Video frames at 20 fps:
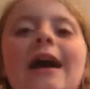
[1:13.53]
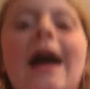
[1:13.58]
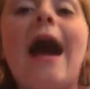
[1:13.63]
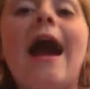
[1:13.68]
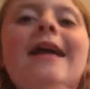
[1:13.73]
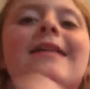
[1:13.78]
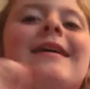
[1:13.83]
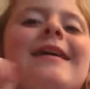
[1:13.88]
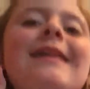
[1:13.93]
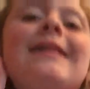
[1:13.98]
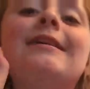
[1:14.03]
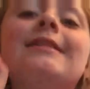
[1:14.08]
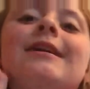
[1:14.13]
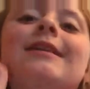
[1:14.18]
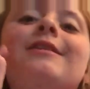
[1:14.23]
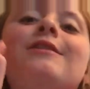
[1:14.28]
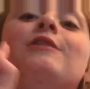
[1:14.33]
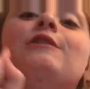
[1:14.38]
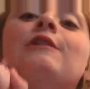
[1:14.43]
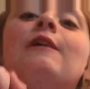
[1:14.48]
I did it in
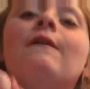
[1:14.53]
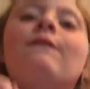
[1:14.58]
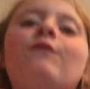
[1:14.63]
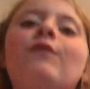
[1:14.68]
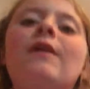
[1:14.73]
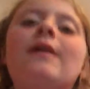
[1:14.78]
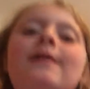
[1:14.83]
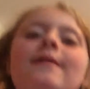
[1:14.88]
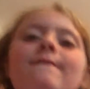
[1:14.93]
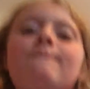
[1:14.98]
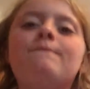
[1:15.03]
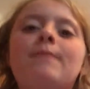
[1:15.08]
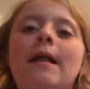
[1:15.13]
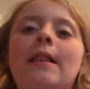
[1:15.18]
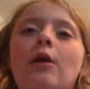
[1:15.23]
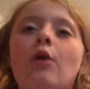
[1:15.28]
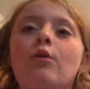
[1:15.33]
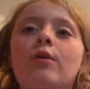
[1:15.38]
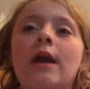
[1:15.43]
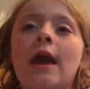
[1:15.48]
a different
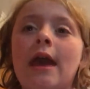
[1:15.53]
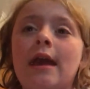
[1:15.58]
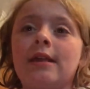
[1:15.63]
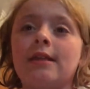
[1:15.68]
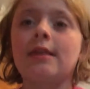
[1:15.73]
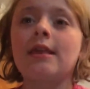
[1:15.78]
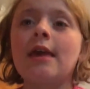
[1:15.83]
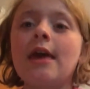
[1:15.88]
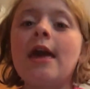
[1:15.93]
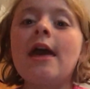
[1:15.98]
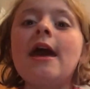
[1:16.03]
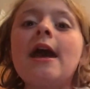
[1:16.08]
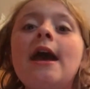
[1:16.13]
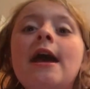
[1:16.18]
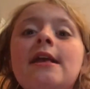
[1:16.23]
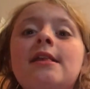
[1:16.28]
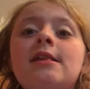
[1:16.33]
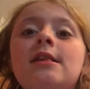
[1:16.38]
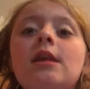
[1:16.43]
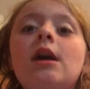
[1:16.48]
pillowcase.
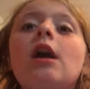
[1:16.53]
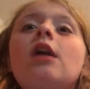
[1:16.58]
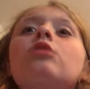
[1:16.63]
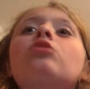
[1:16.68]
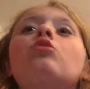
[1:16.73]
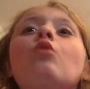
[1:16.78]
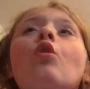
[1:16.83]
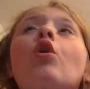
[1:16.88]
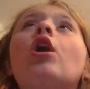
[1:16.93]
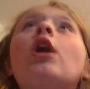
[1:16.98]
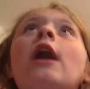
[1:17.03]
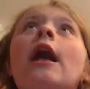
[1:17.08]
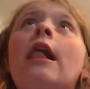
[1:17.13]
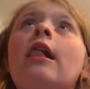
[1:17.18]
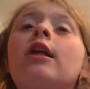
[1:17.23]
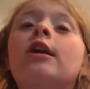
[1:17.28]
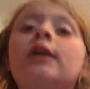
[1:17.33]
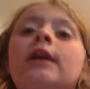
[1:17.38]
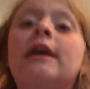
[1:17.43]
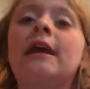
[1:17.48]
It's Dora
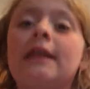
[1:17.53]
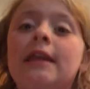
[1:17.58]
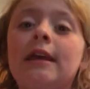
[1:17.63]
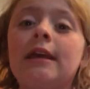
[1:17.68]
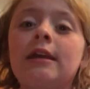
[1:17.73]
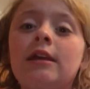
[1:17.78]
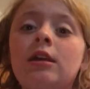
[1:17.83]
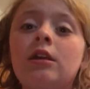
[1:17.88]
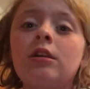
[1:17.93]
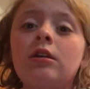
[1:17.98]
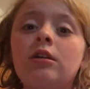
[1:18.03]
Hello Kitty.